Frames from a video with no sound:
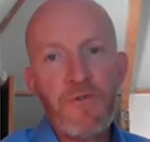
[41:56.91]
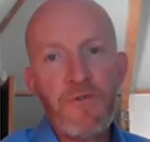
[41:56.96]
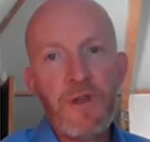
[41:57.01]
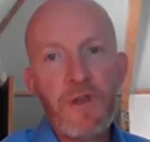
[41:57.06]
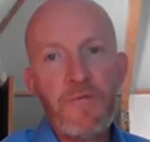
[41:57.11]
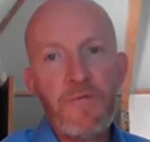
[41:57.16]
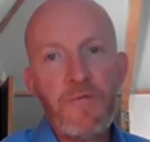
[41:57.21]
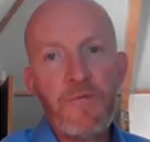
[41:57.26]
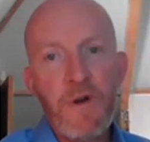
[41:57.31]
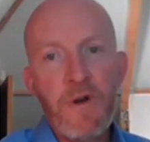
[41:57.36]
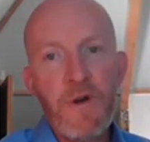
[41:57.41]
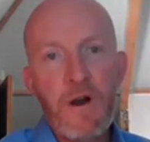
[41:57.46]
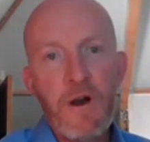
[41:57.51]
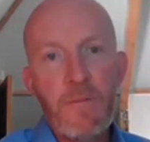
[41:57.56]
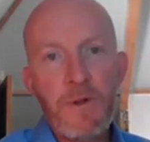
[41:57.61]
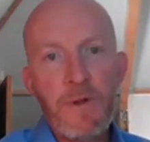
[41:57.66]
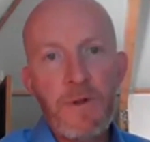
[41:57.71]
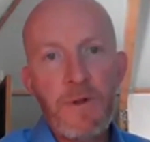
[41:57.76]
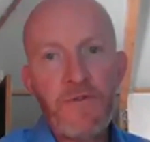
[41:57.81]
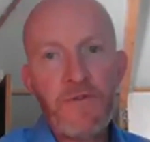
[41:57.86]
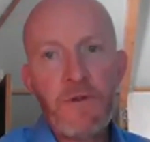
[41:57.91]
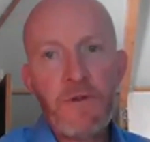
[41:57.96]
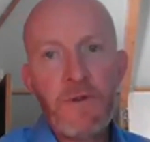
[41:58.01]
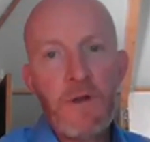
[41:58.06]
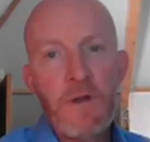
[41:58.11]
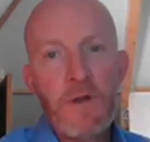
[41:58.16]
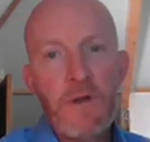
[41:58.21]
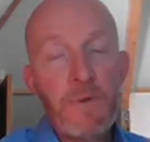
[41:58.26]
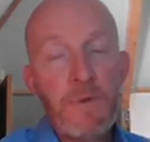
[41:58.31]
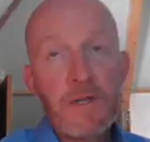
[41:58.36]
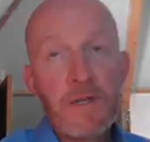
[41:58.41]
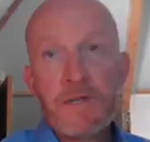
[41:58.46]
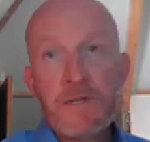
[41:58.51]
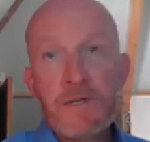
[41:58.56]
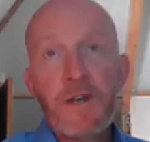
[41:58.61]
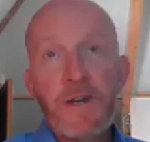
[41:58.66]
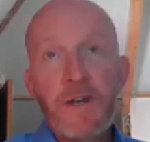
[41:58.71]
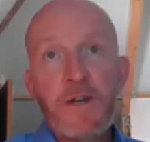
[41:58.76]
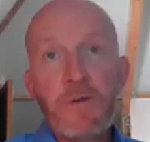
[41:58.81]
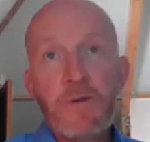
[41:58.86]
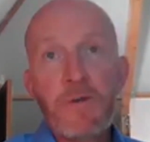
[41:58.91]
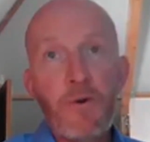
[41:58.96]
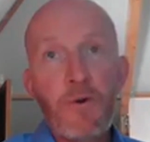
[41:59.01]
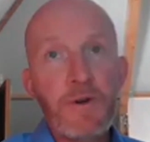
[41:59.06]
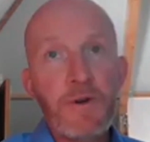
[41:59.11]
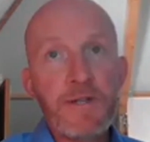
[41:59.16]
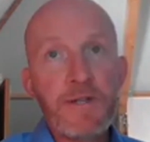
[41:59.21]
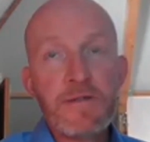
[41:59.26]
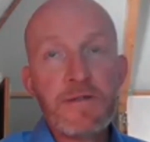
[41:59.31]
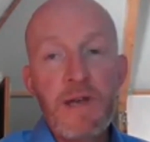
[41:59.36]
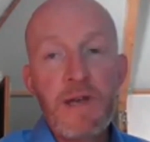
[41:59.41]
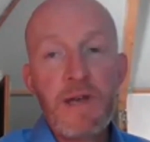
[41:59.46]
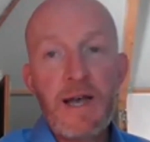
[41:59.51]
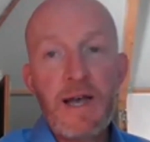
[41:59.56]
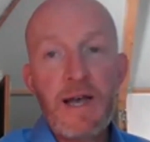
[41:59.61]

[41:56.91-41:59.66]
to the environment. But it's a very good point.